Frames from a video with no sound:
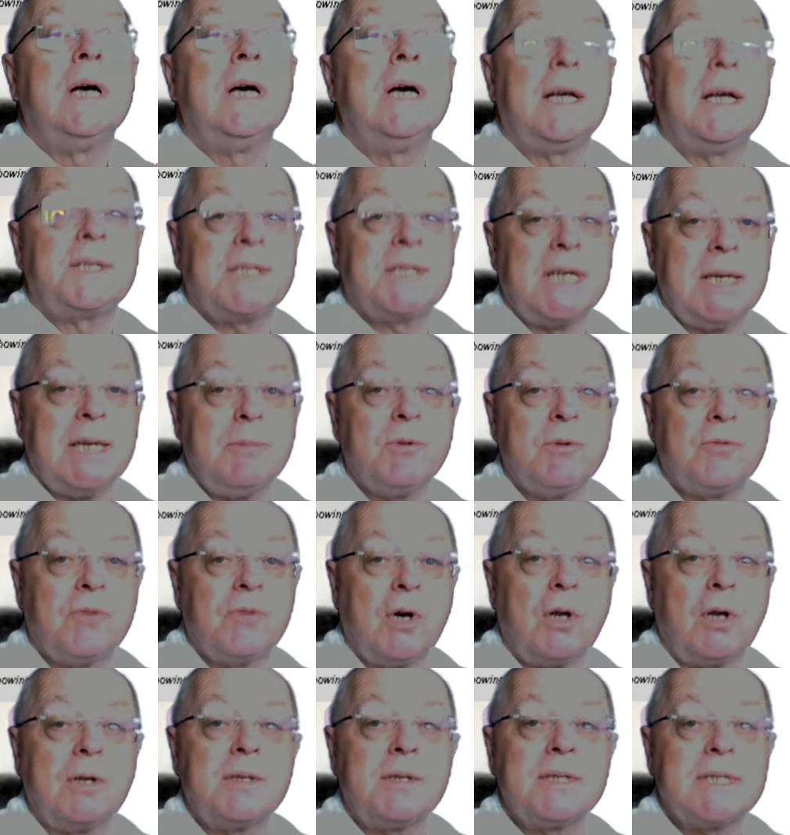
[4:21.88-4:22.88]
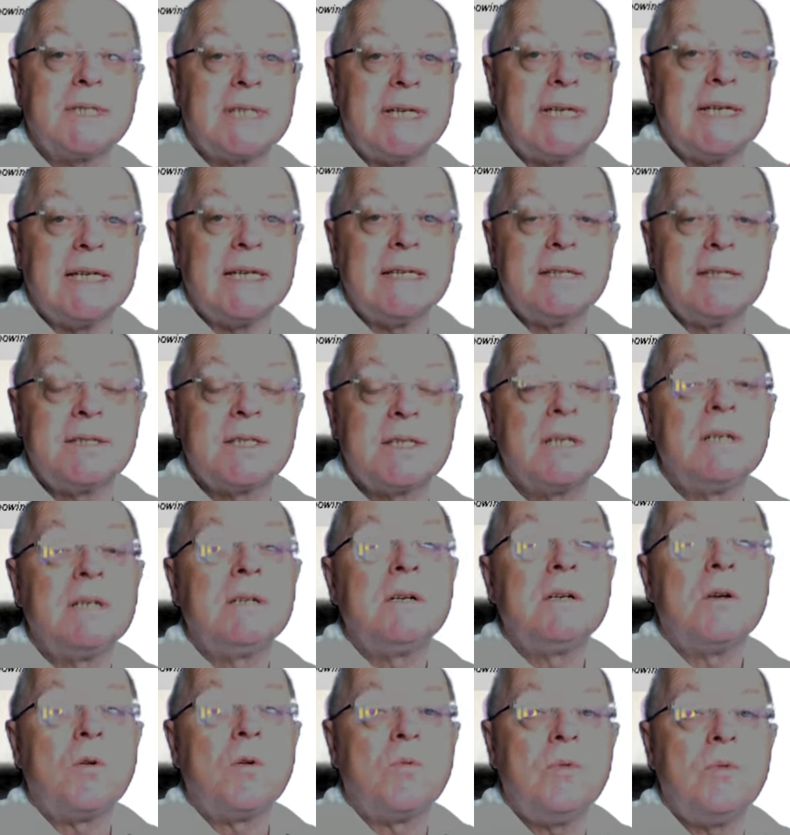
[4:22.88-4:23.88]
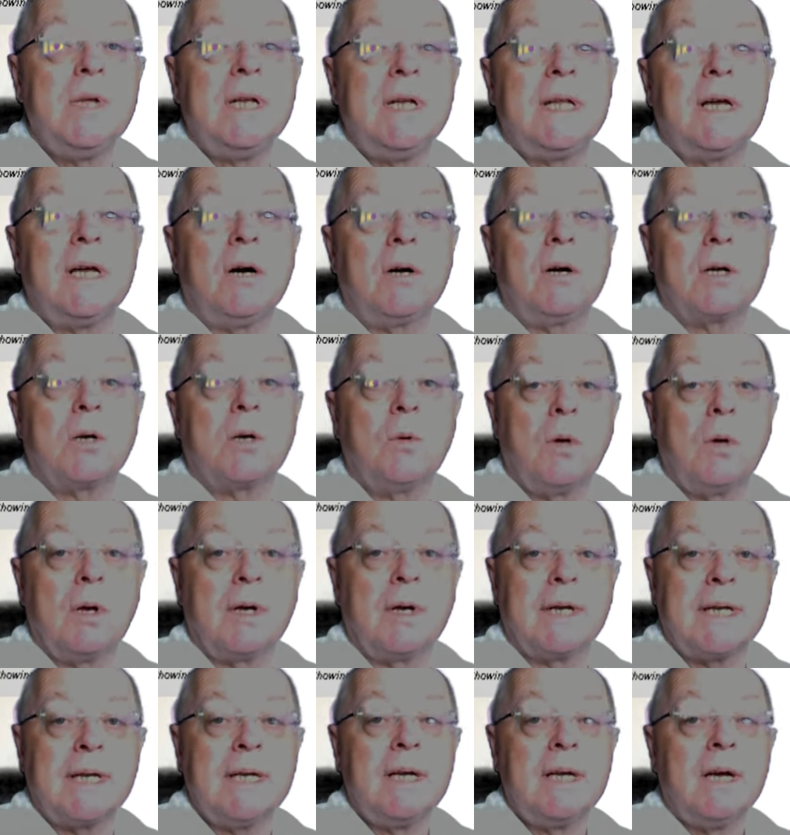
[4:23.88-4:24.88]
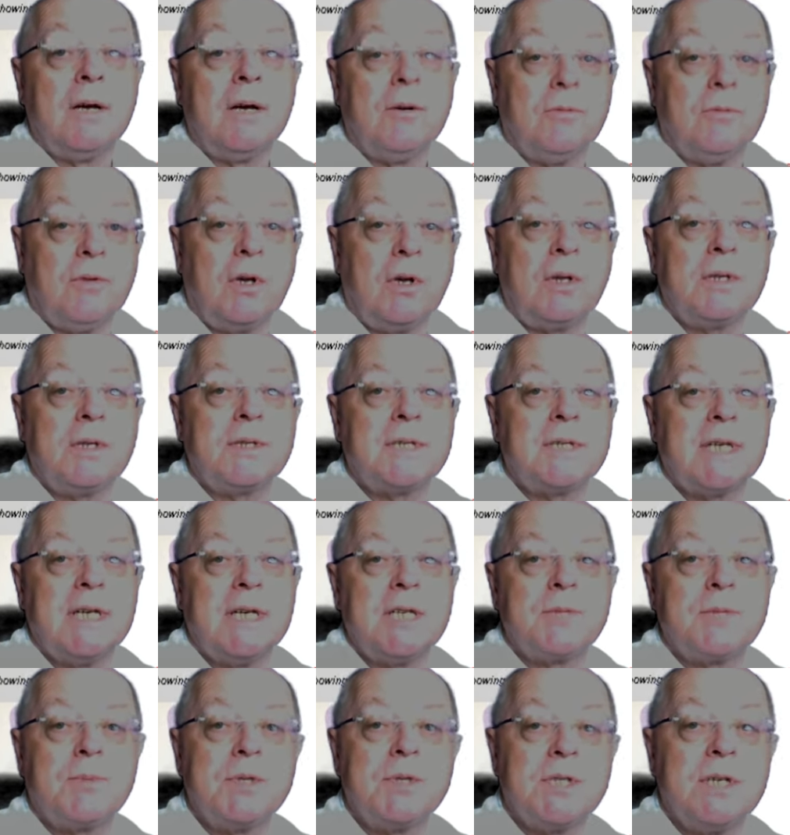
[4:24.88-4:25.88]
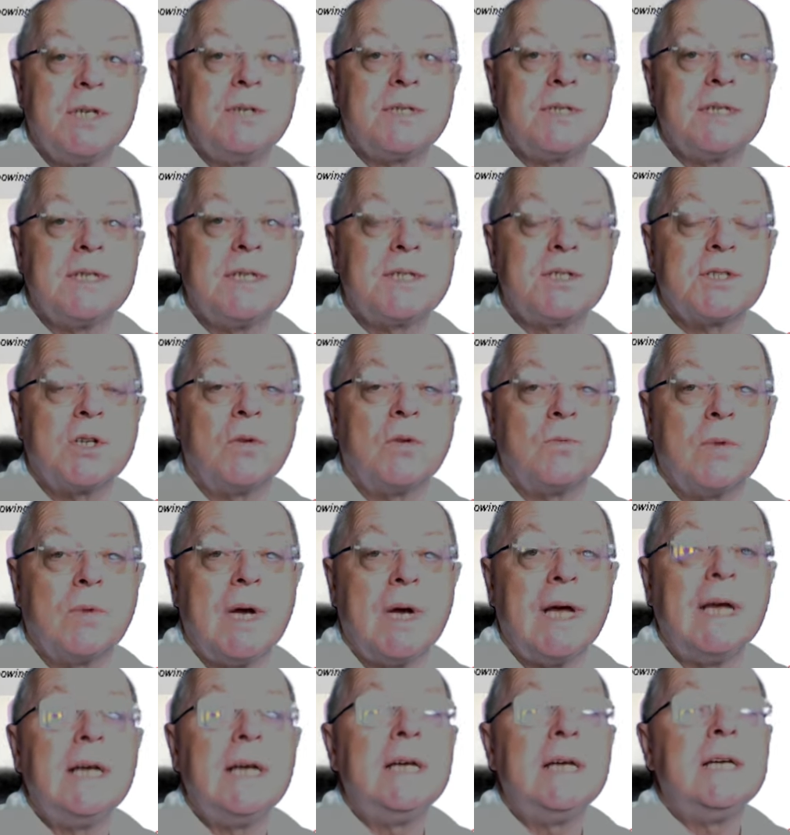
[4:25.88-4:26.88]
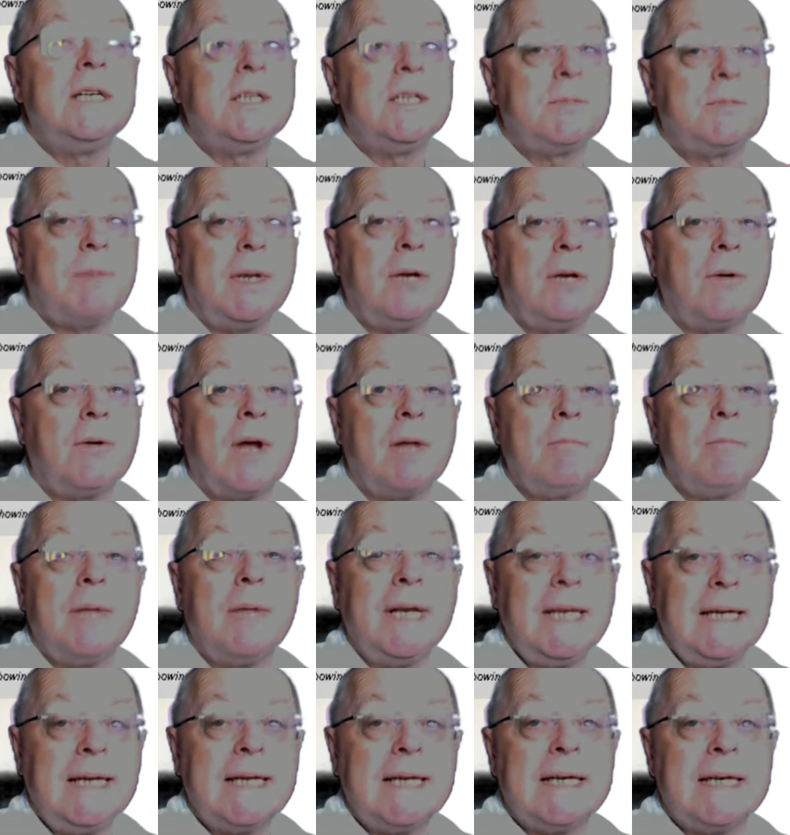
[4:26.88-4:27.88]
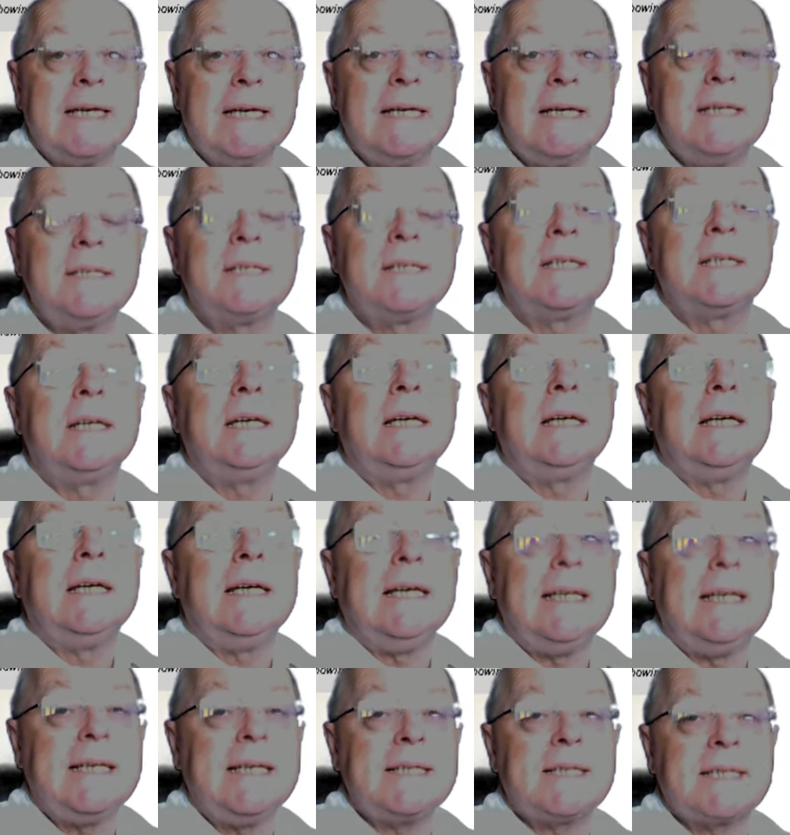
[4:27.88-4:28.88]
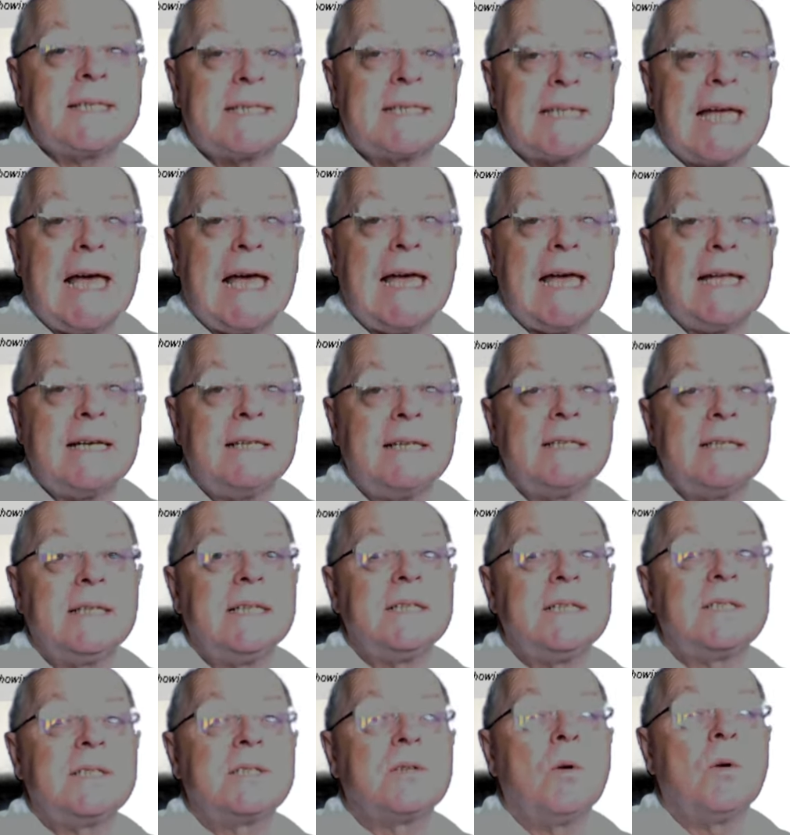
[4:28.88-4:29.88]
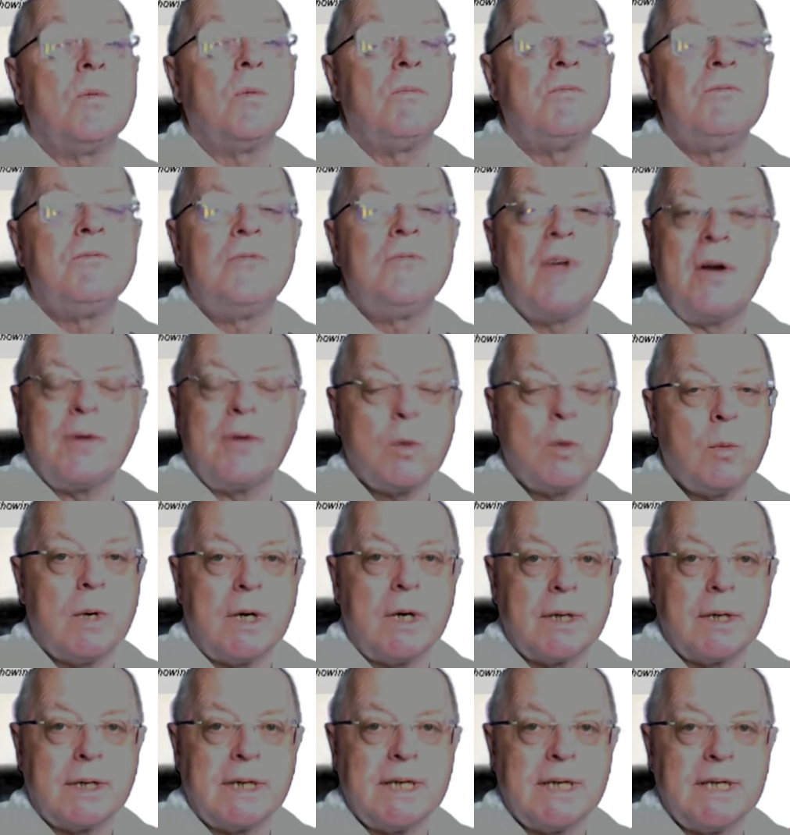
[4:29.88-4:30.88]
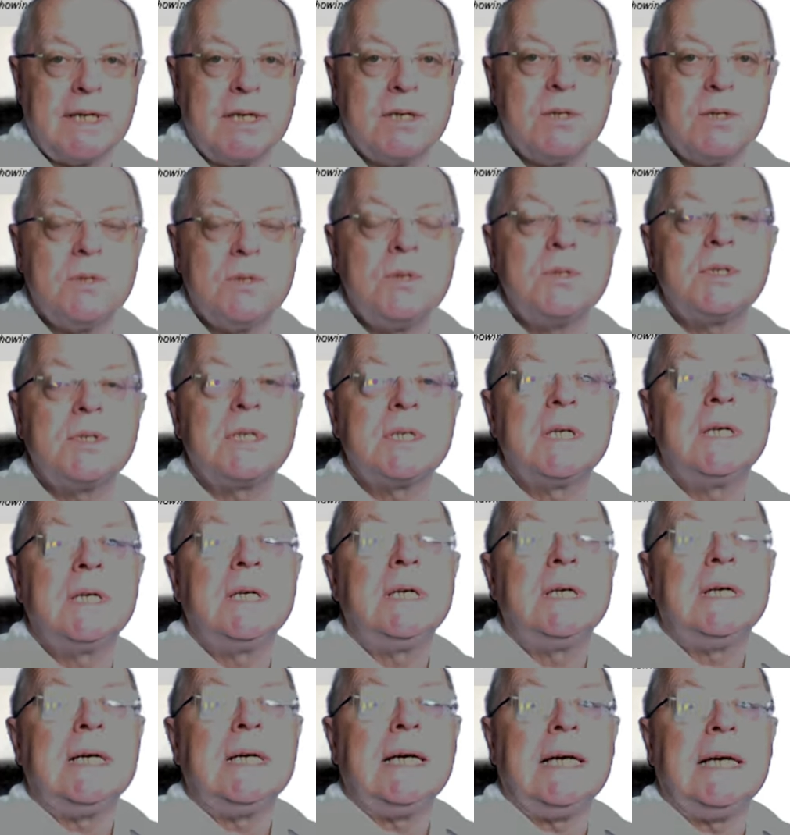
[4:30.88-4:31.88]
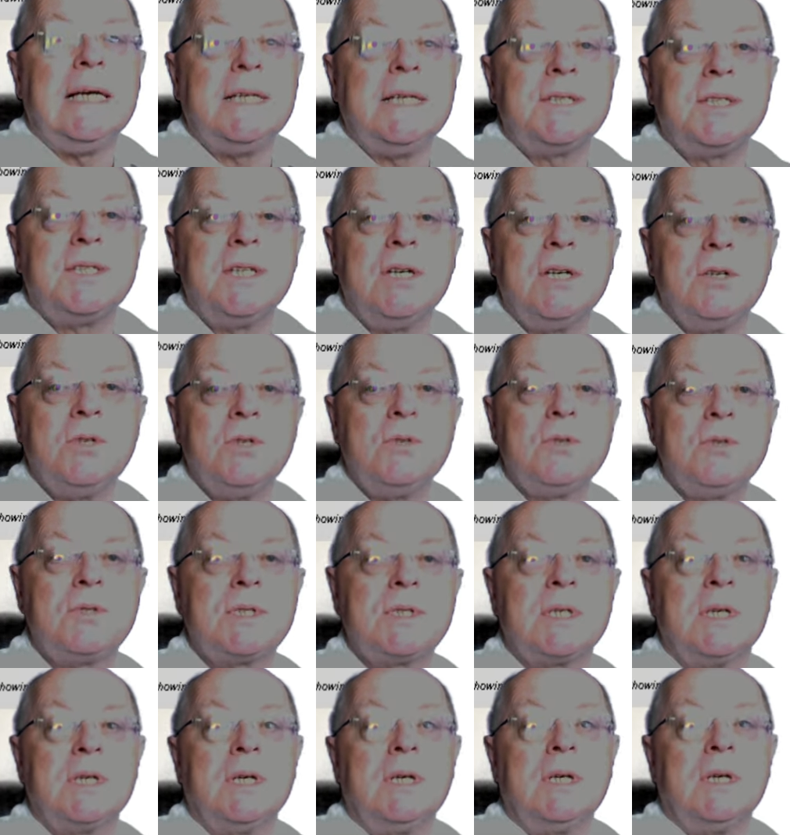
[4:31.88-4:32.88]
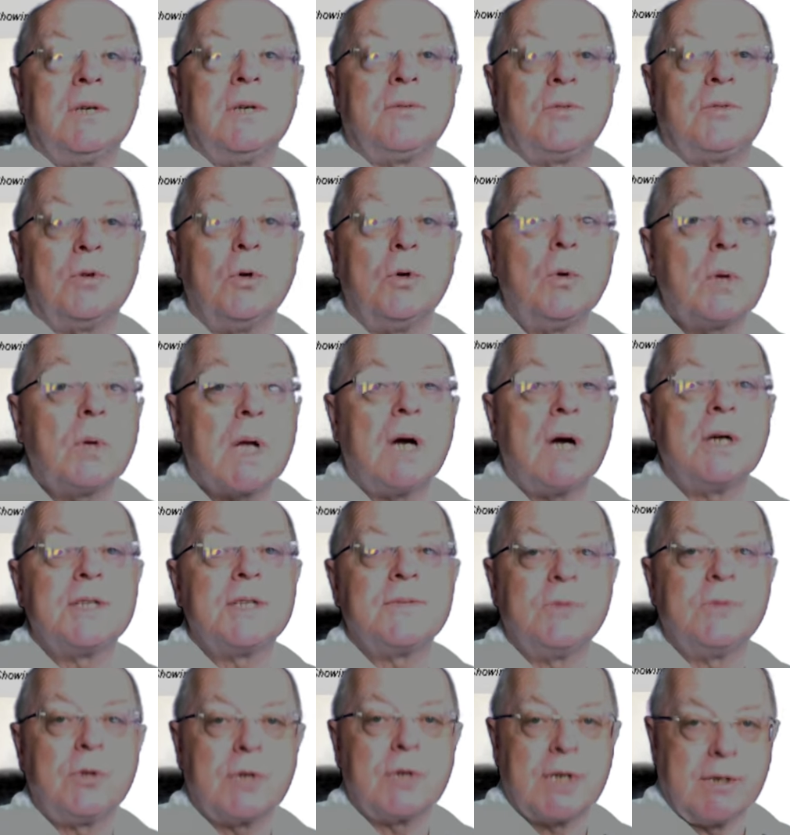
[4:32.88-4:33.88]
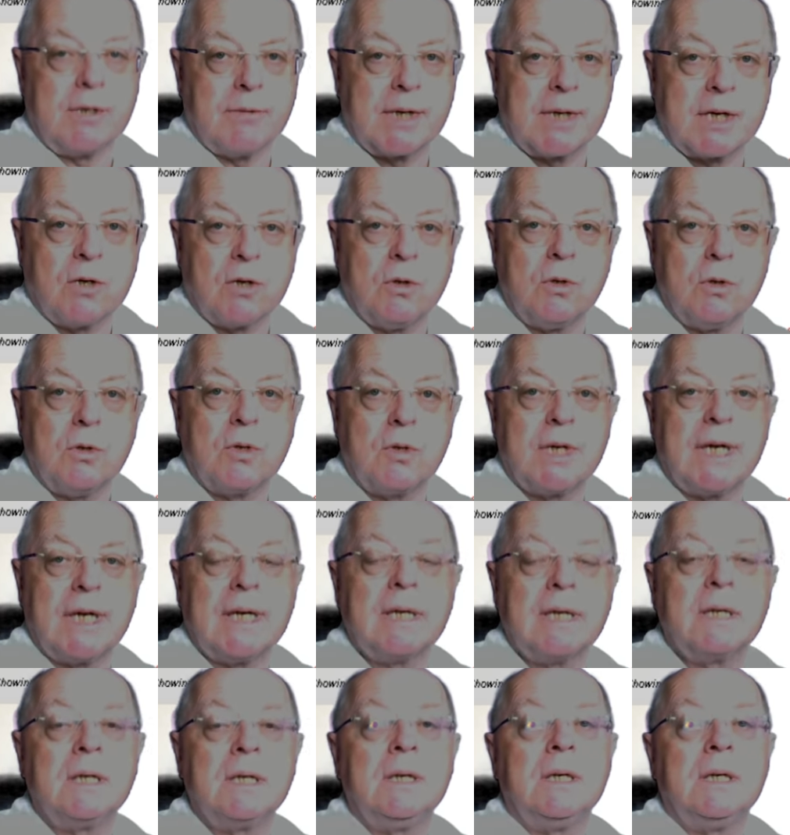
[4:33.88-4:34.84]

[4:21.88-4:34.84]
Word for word: a team of volunteers, really high quality volunteers producing this software. It's been around many years. It is a standard. It's very widely used. It's used for all kinds of audio recording.